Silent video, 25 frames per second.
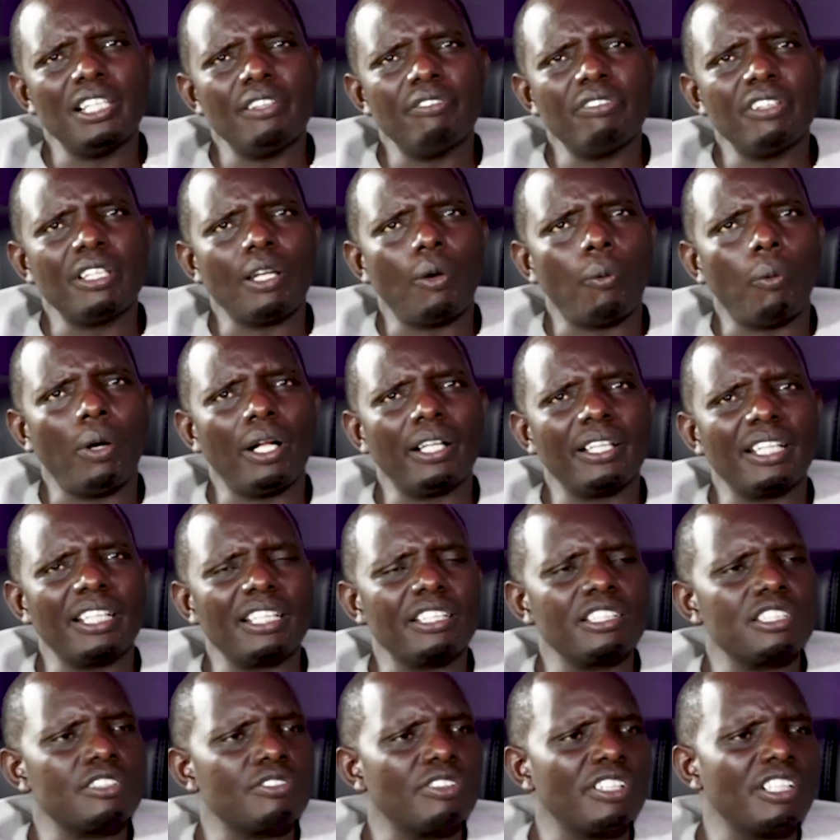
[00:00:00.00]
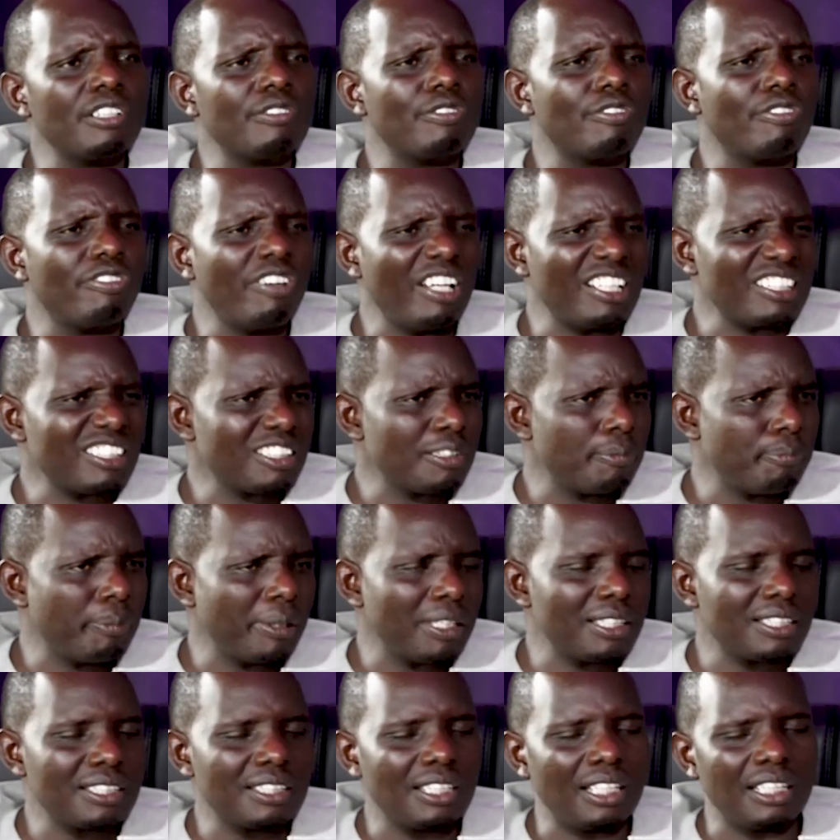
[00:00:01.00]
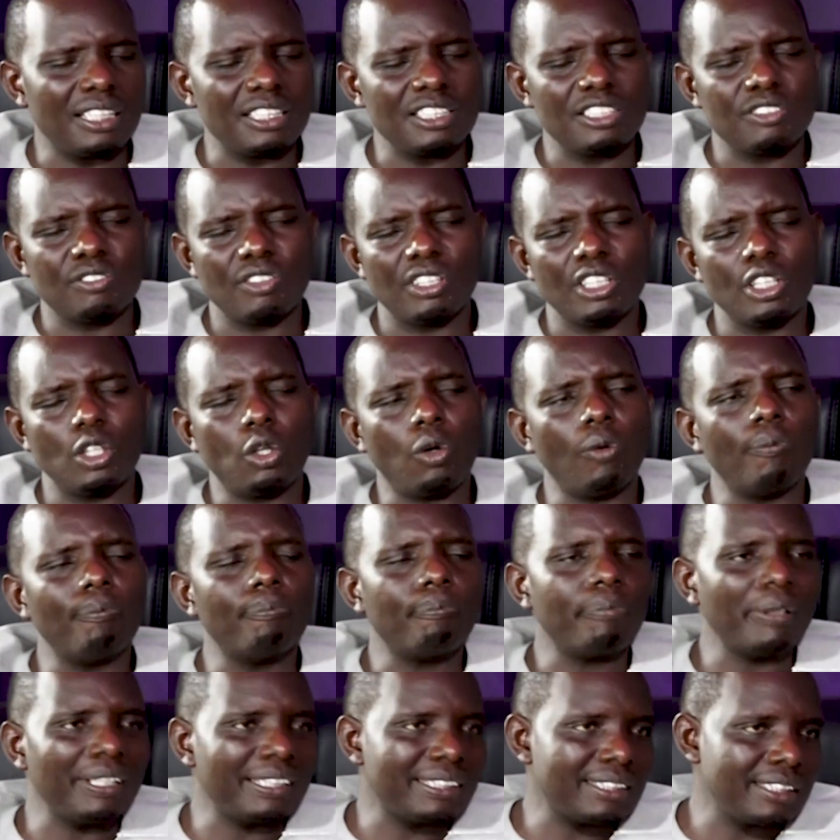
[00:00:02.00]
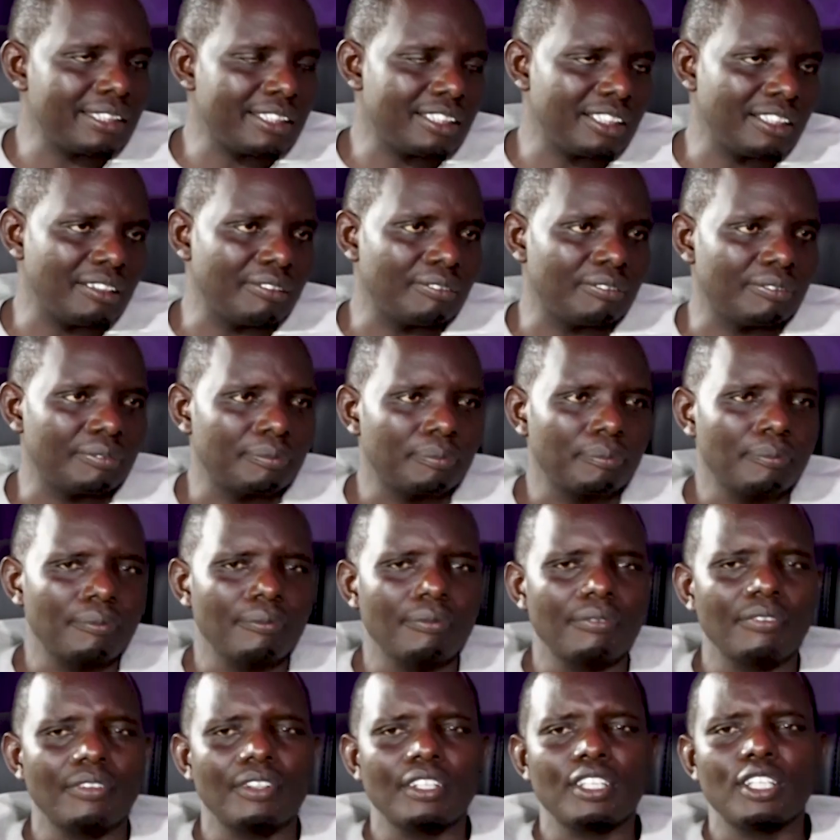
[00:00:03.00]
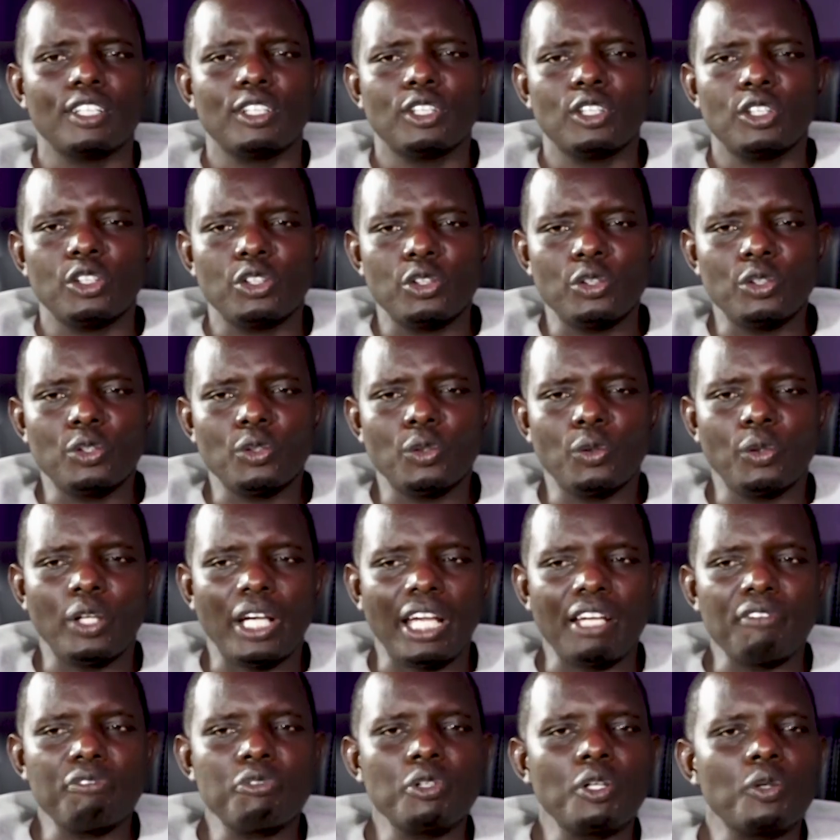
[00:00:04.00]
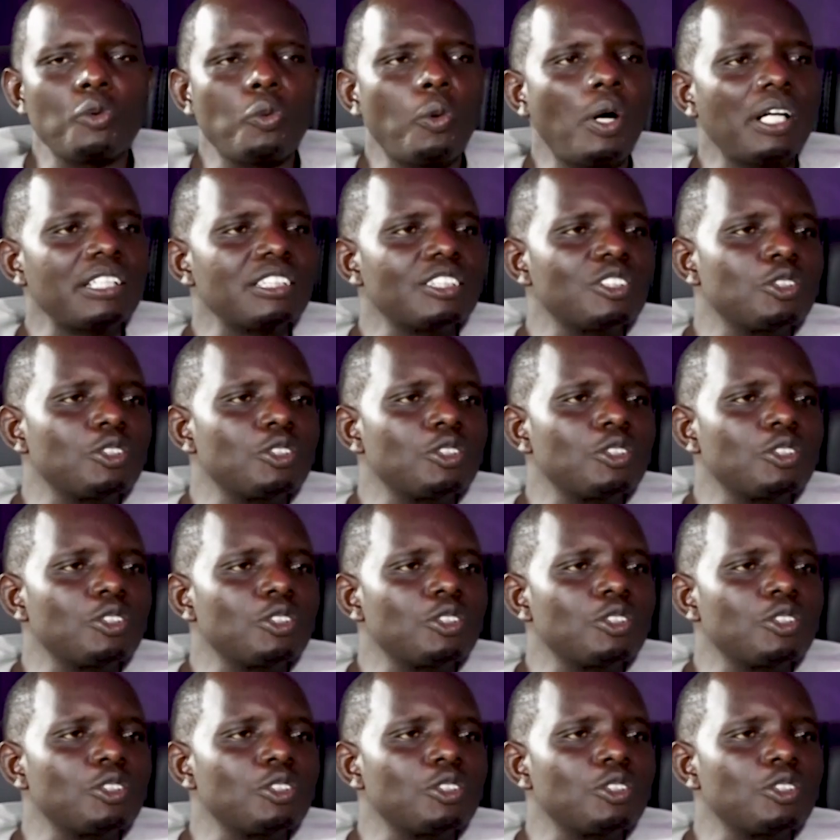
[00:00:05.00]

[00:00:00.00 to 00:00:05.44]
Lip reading: in a world that is very fast-paced, that is very competitive. You know, everyone wants to